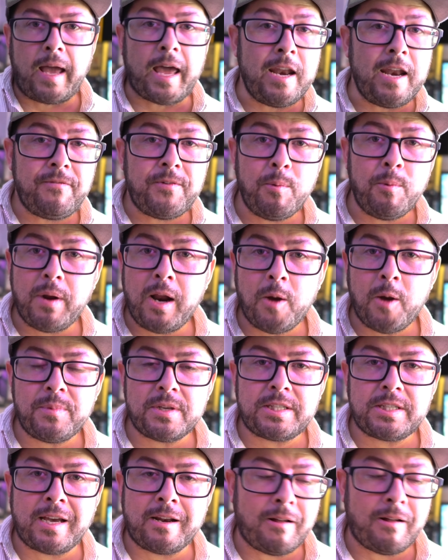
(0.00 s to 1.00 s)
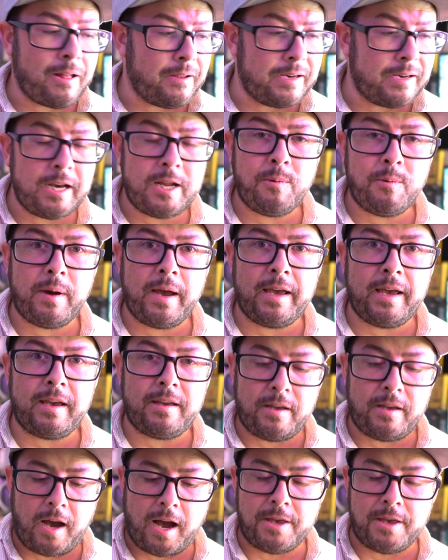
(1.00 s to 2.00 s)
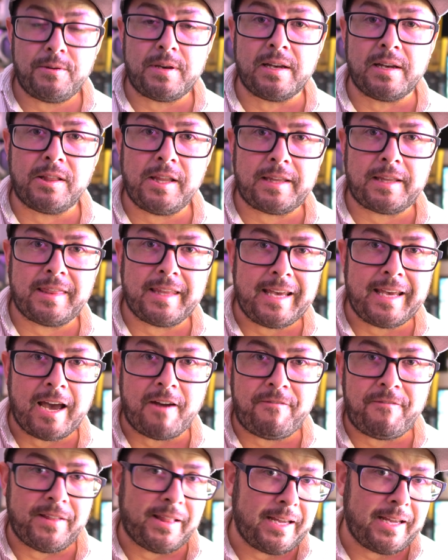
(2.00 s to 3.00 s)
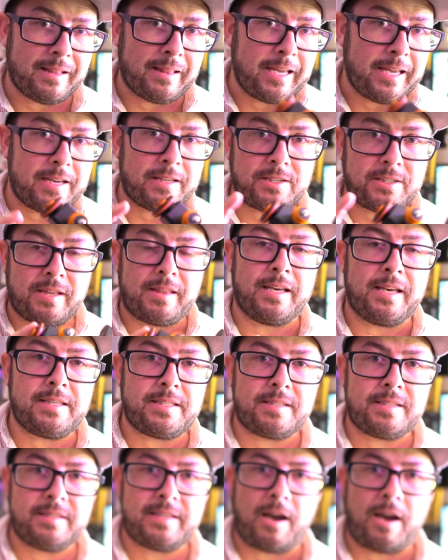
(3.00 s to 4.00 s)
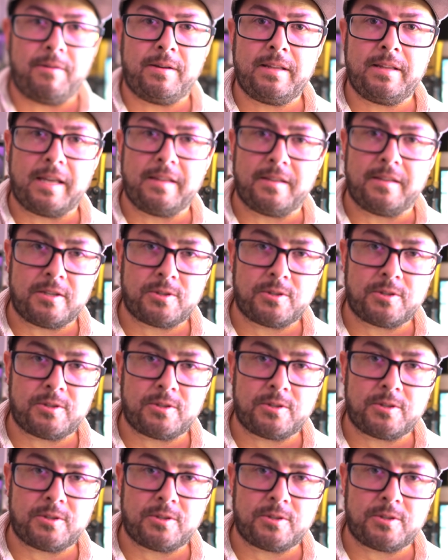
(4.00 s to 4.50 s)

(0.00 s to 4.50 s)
And if you want to help this channel out in any way, uh, you can click the affiliate link to this down in the